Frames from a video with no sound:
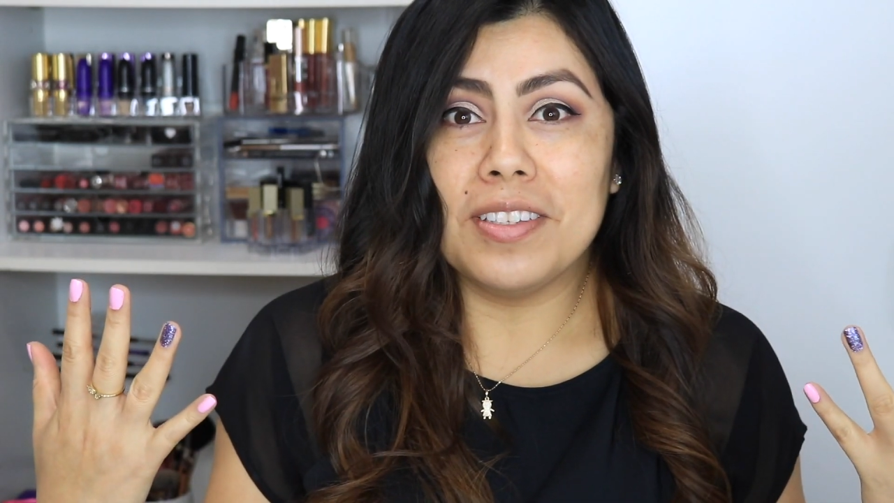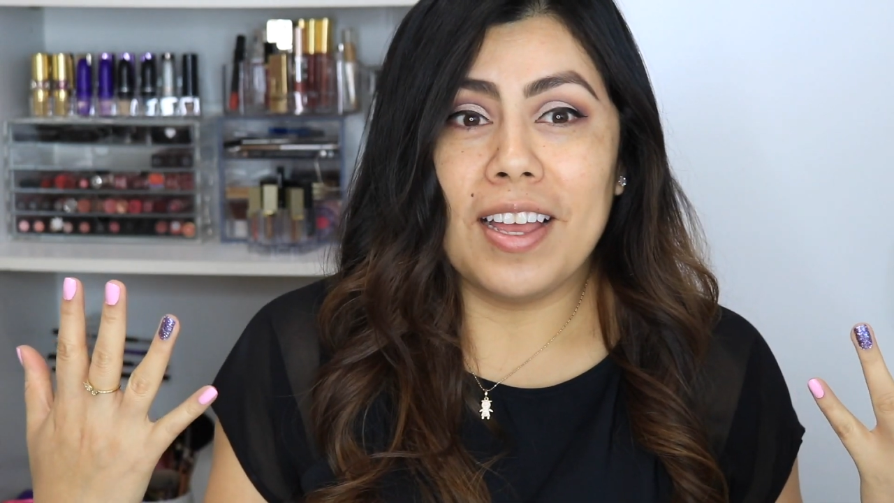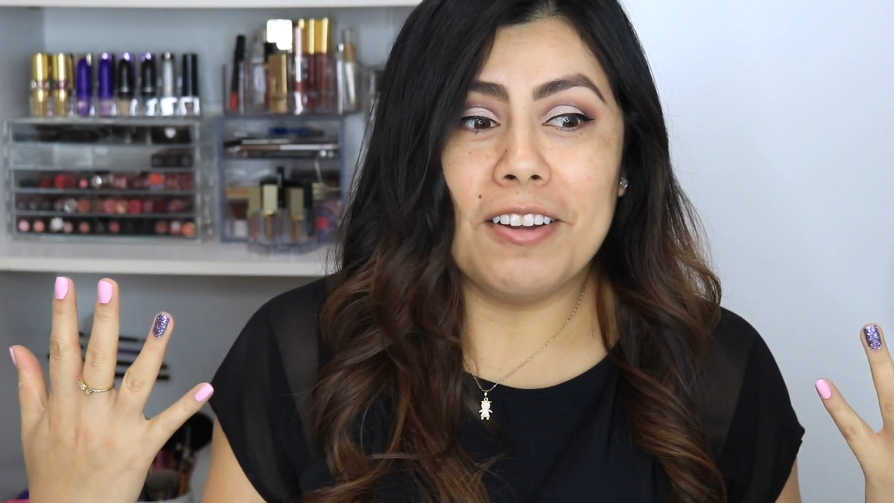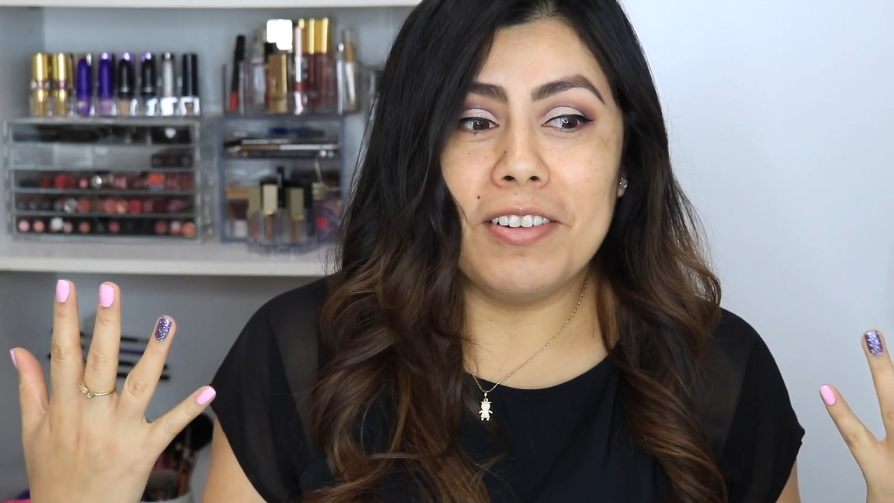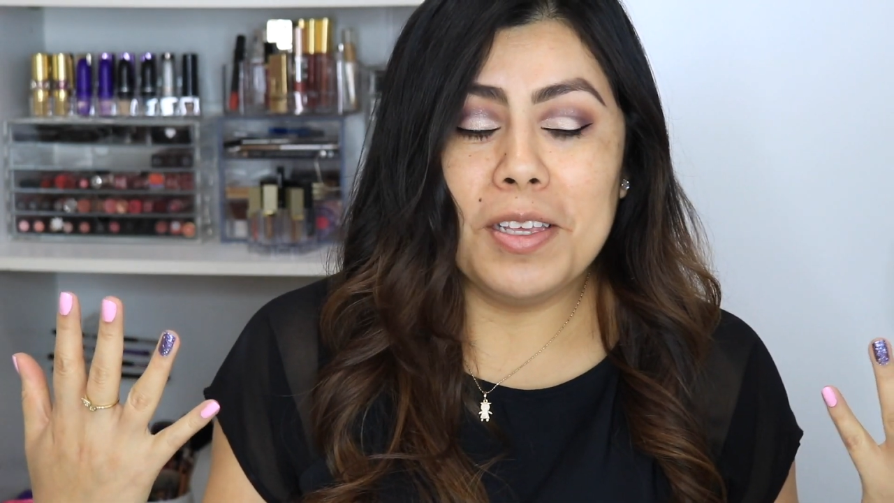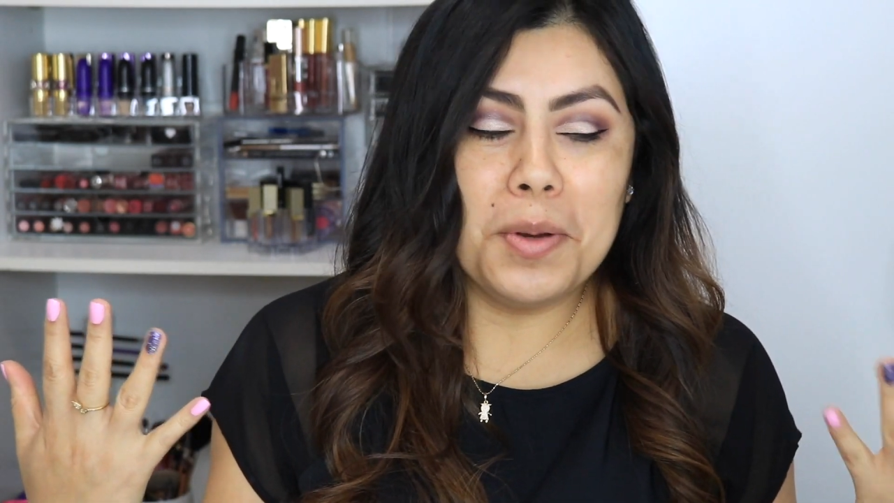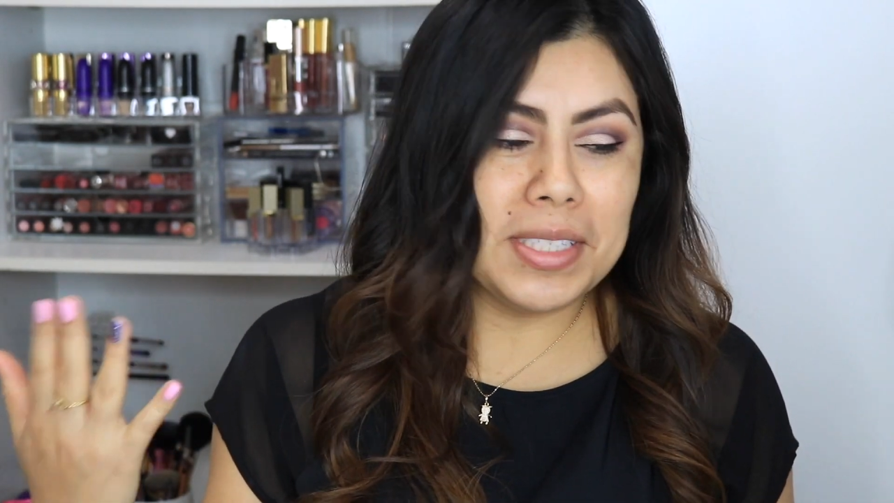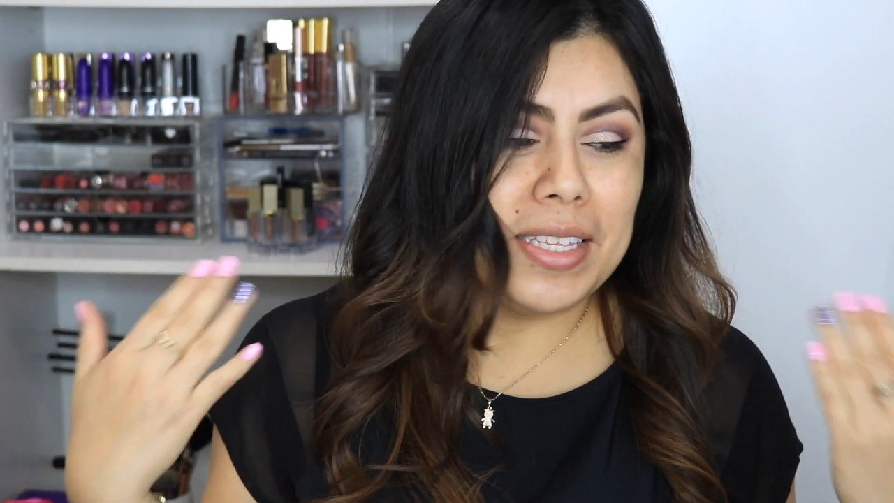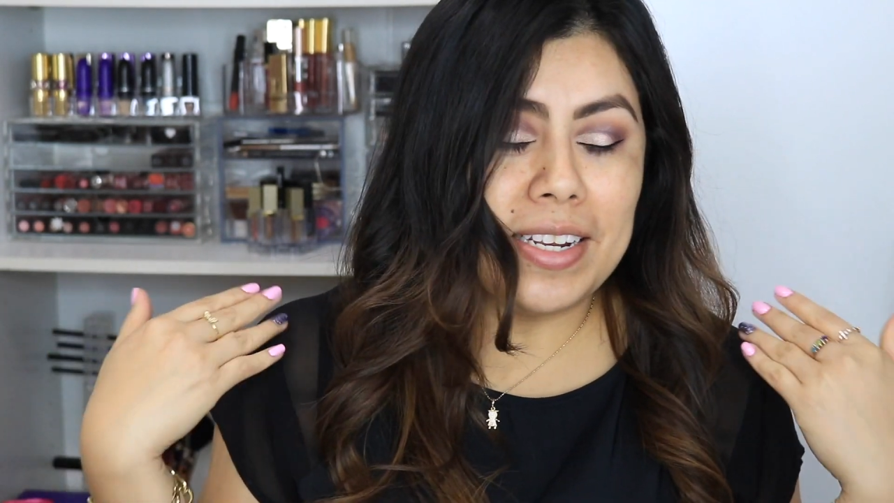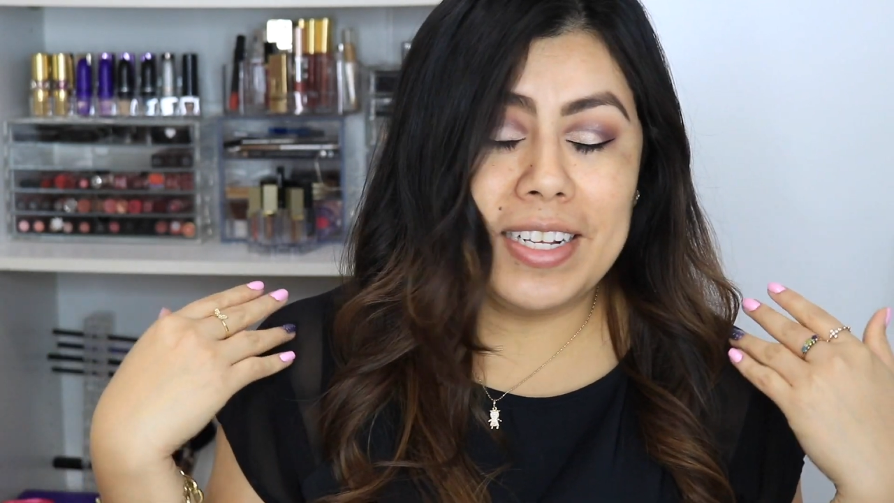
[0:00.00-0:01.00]
I really was.
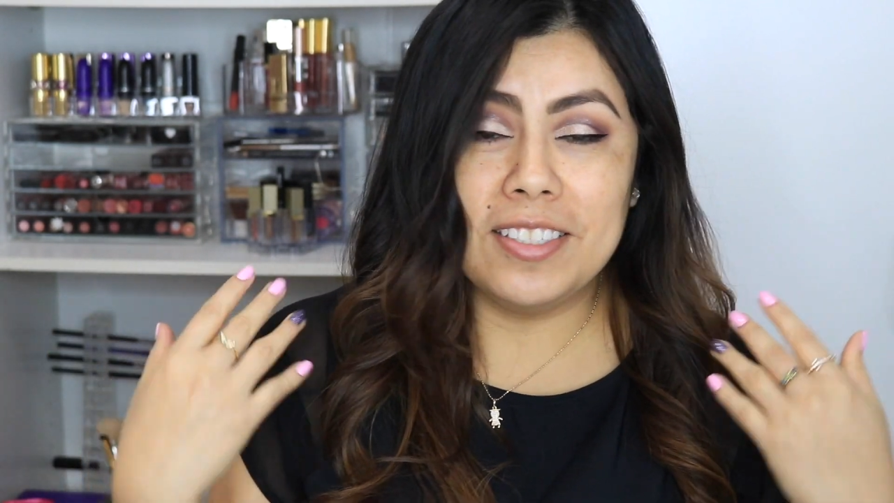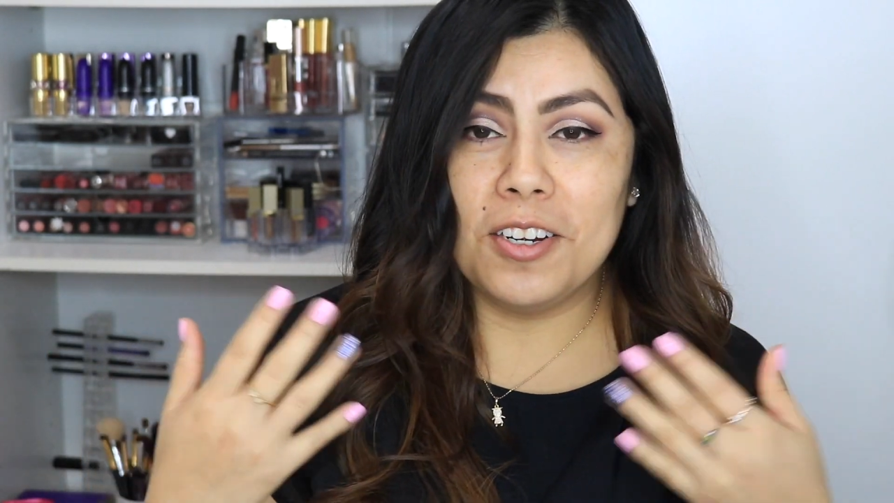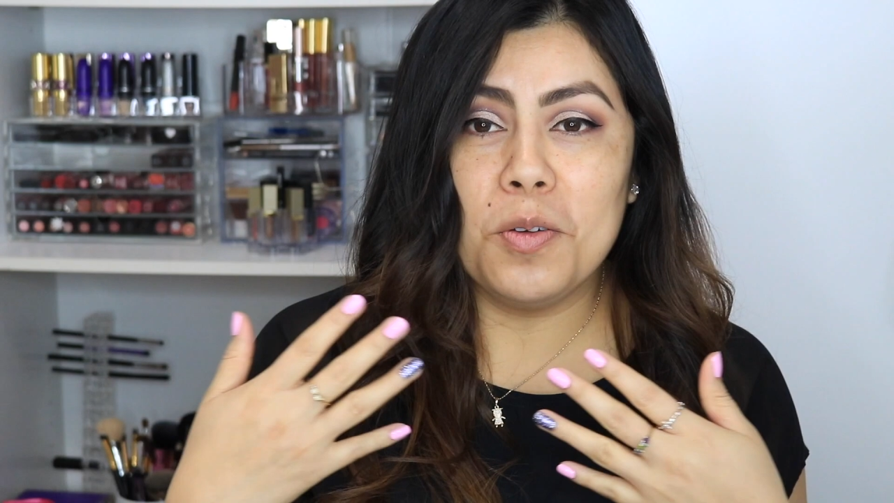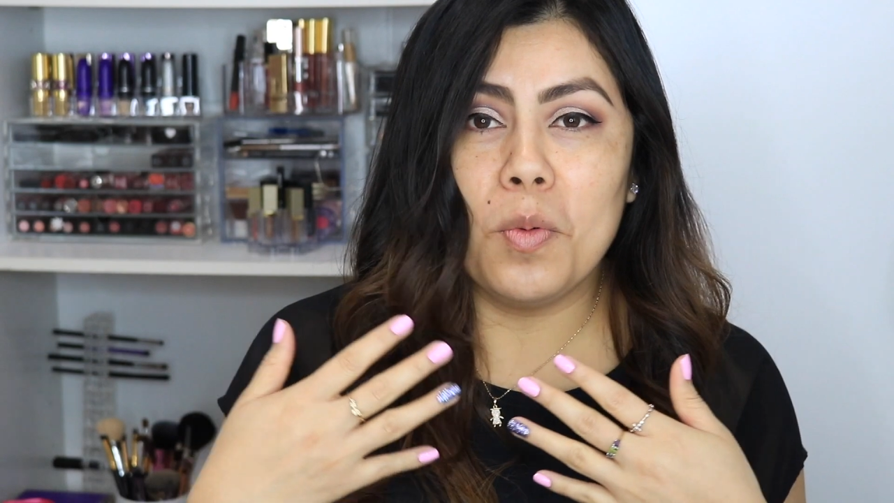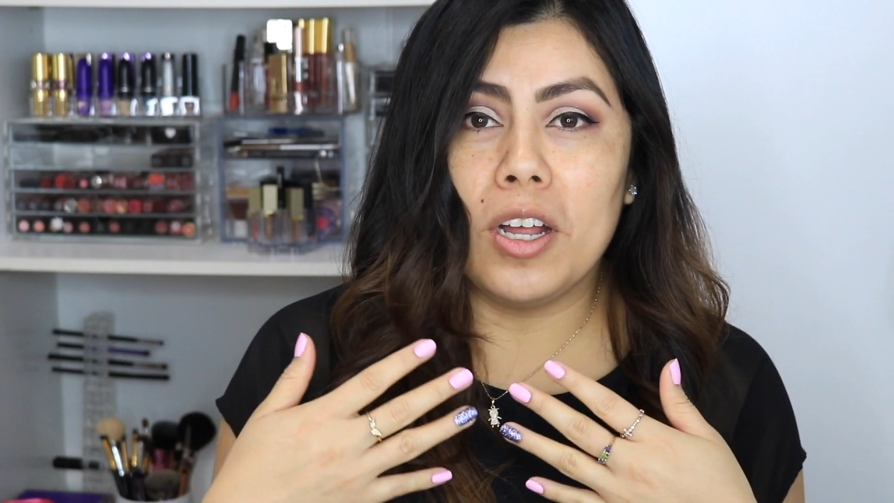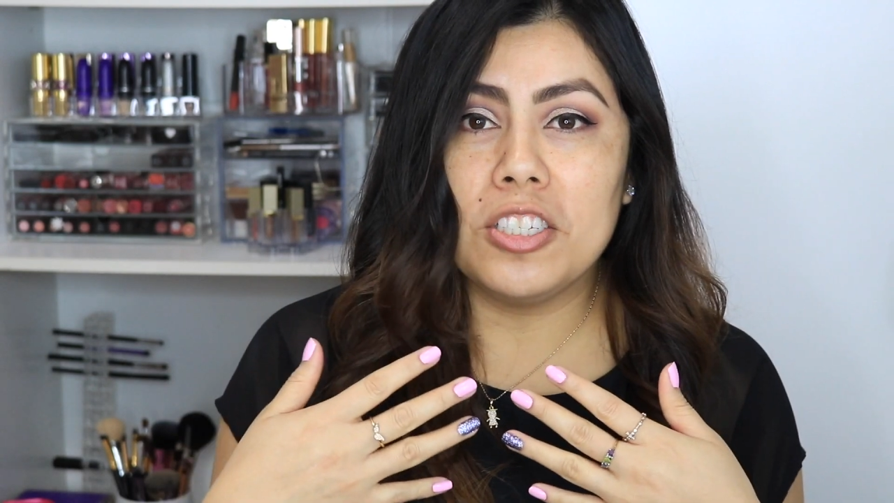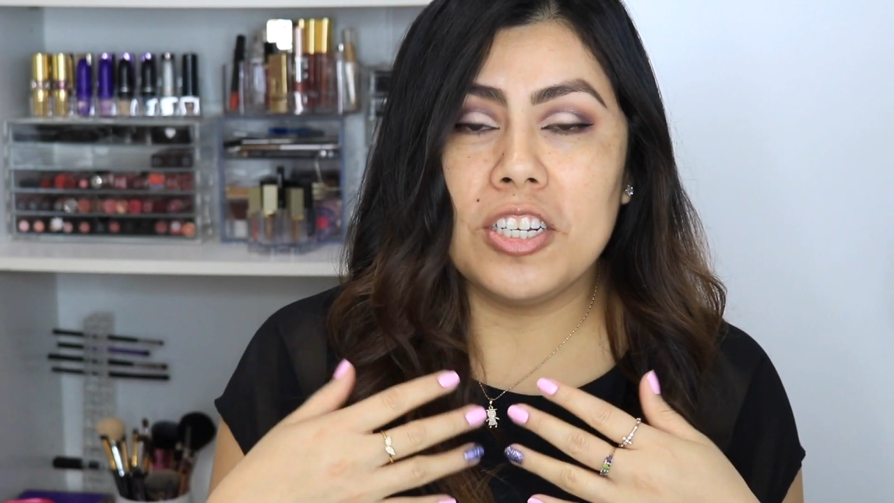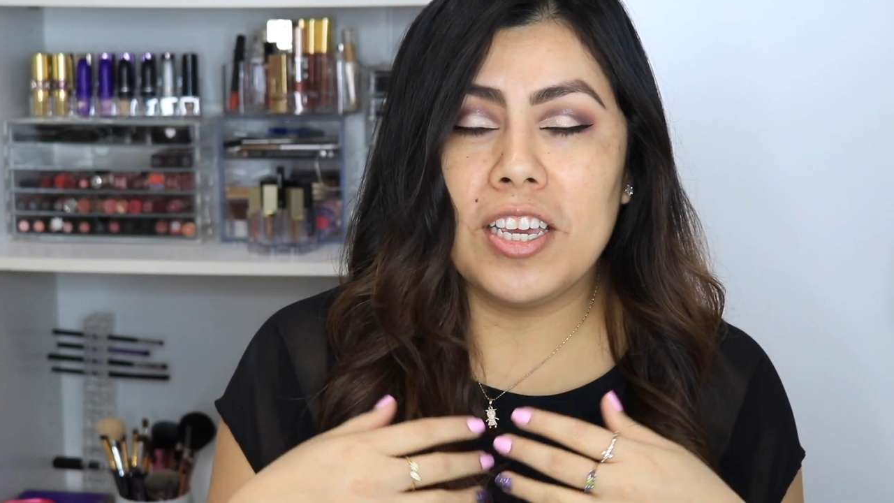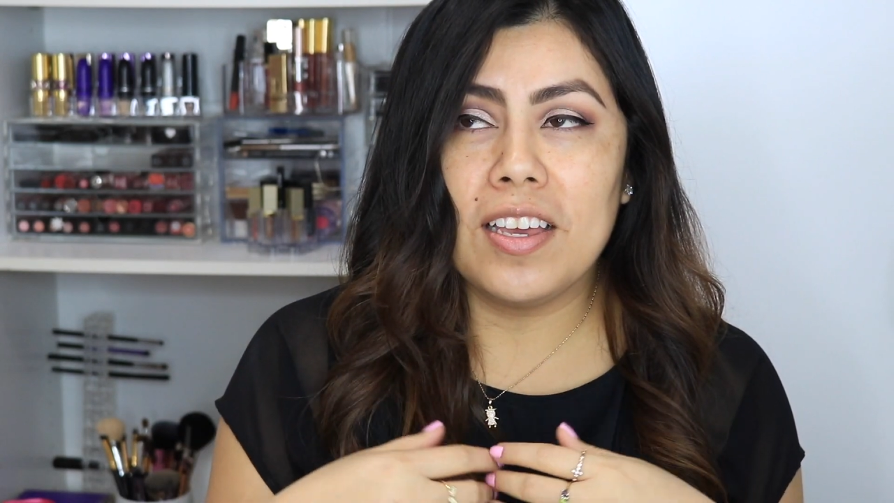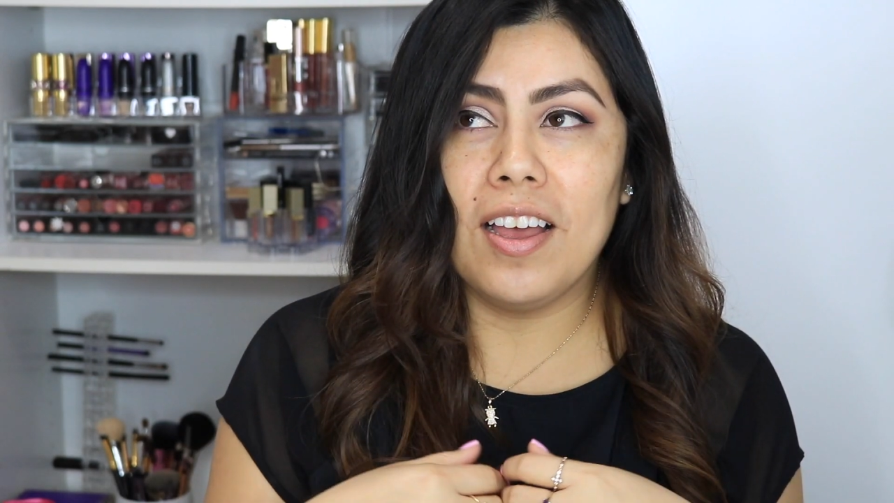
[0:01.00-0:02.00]
And then I started watching